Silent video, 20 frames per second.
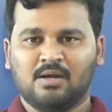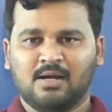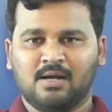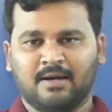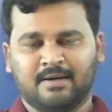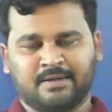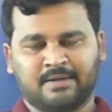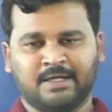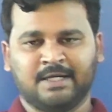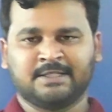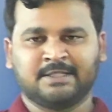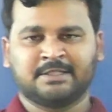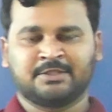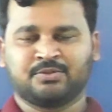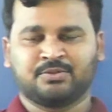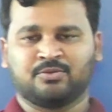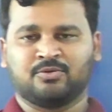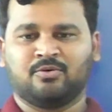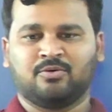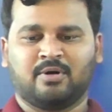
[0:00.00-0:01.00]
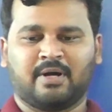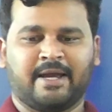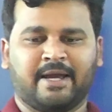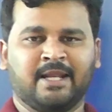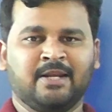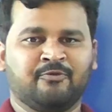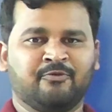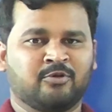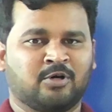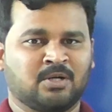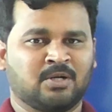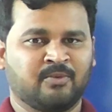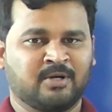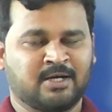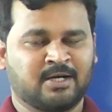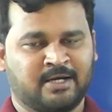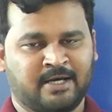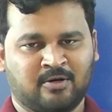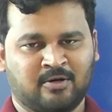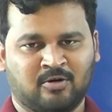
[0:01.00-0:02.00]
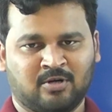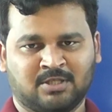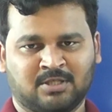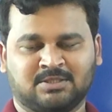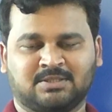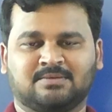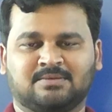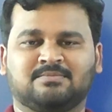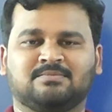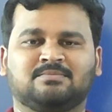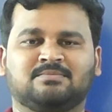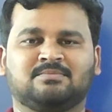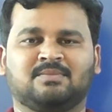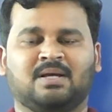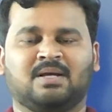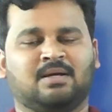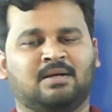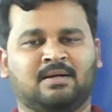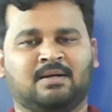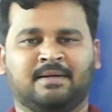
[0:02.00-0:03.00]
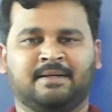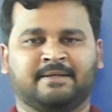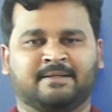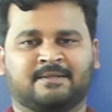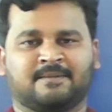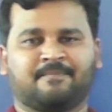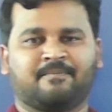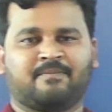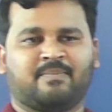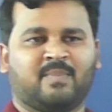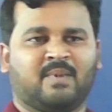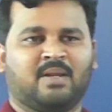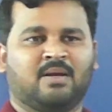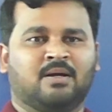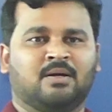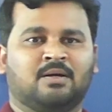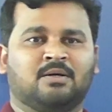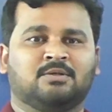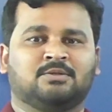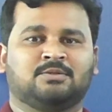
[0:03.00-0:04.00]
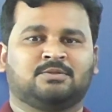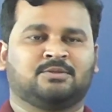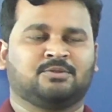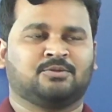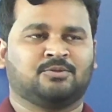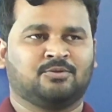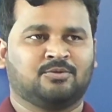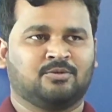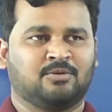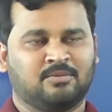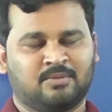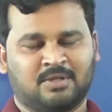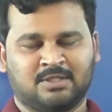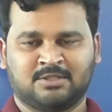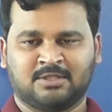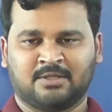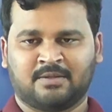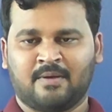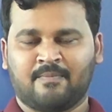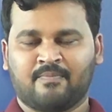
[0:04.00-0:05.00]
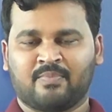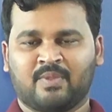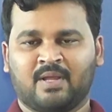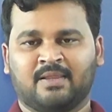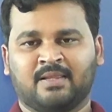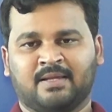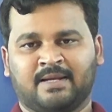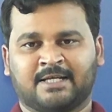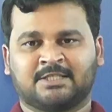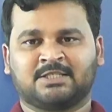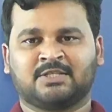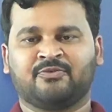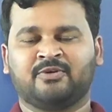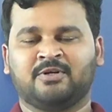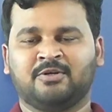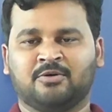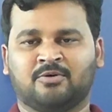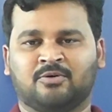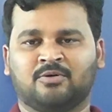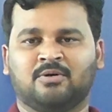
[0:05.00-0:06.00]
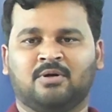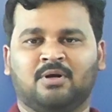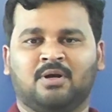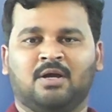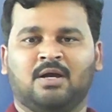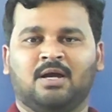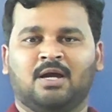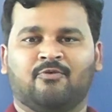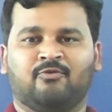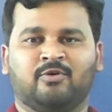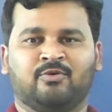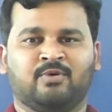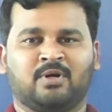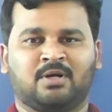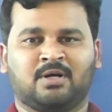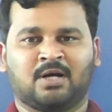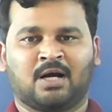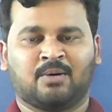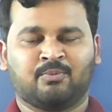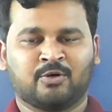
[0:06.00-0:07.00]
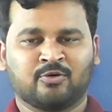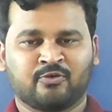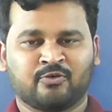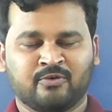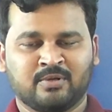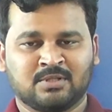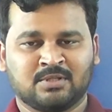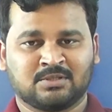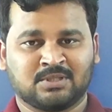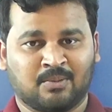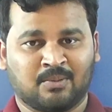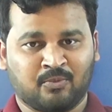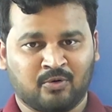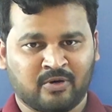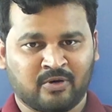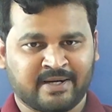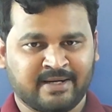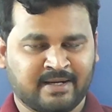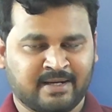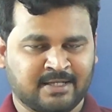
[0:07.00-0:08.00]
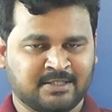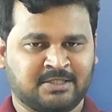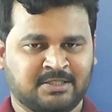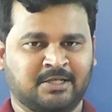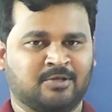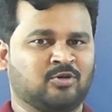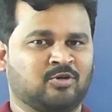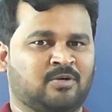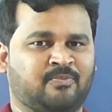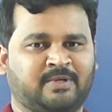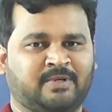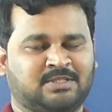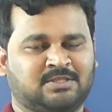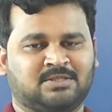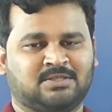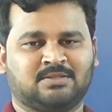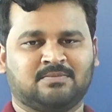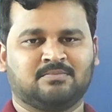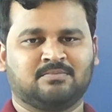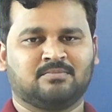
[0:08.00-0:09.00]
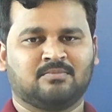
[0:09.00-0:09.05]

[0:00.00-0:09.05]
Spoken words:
related to environment and ecology. Clear. So that's the thing. In the next video, we will come out with some more interesting topics.